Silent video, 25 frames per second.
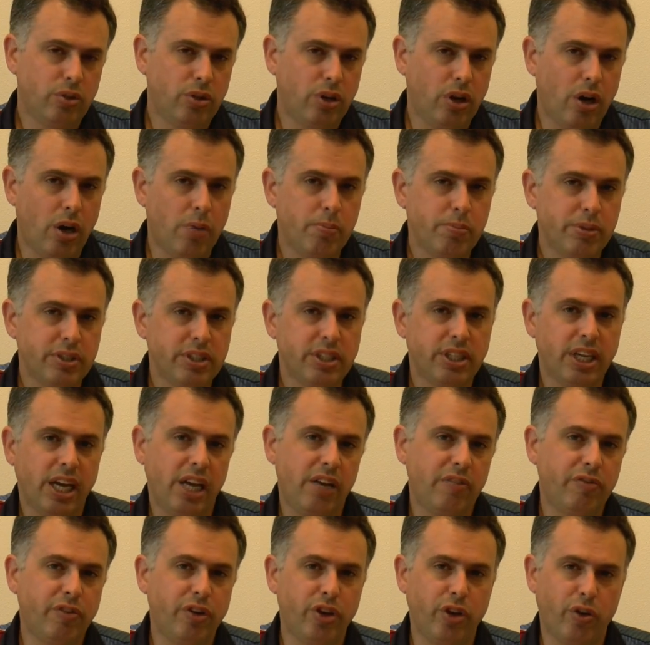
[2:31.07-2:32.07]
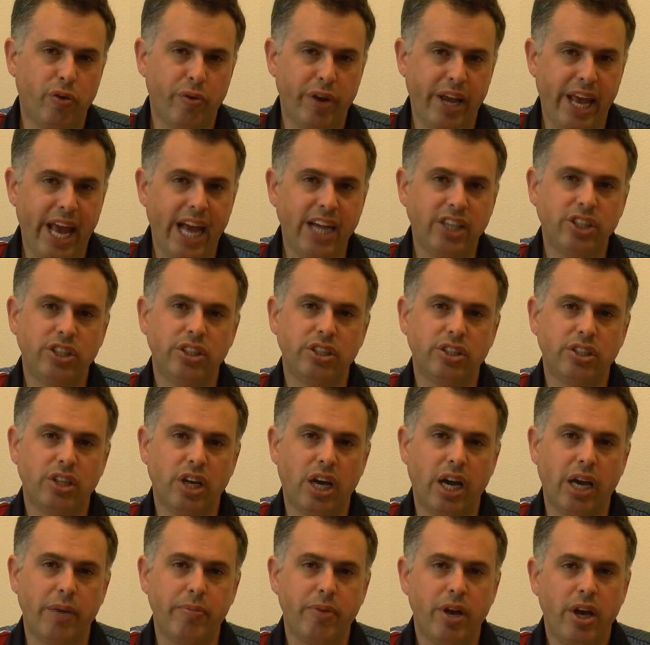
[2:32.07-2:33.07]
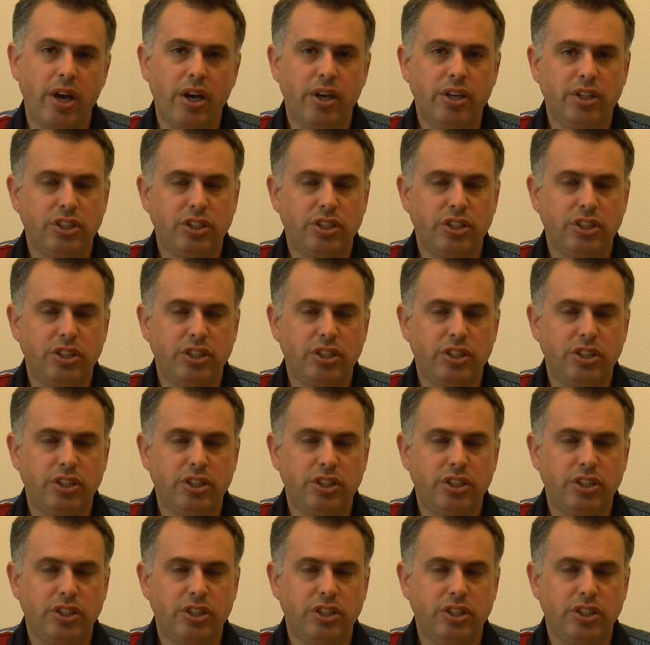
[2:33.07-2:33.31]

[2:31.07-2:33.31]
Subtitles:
compensate for your reaction time